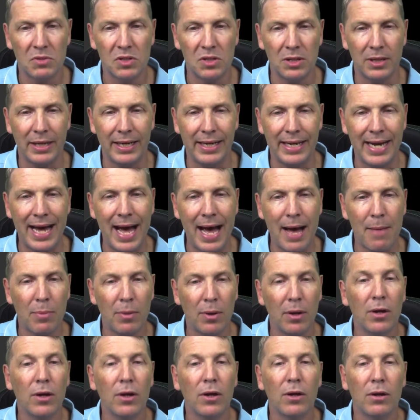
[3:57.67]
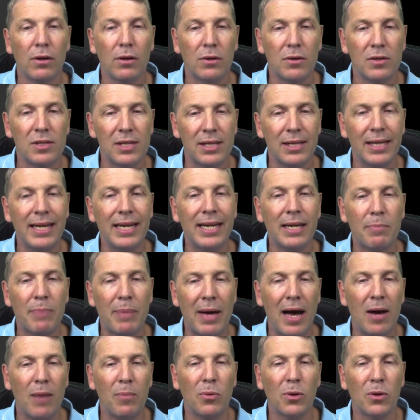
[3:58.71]
Delete app. Deleting
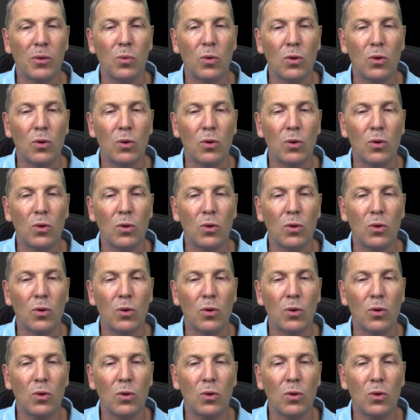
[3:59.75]
PowerPoint